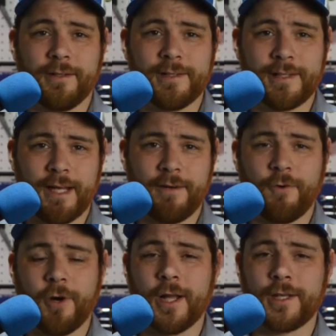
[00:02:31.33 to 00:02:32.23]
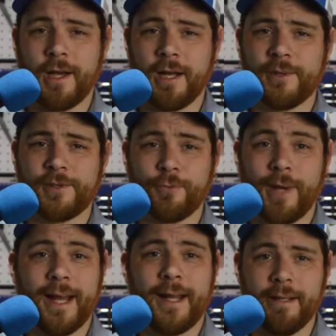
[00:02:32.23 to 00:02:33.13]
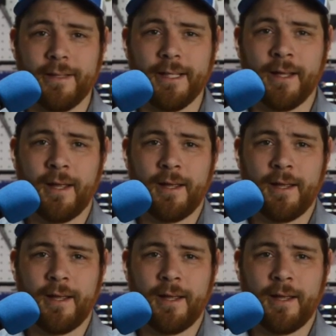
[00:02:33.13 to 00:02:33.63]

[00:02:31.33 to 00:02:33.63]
designed for autonomous ride-hailing.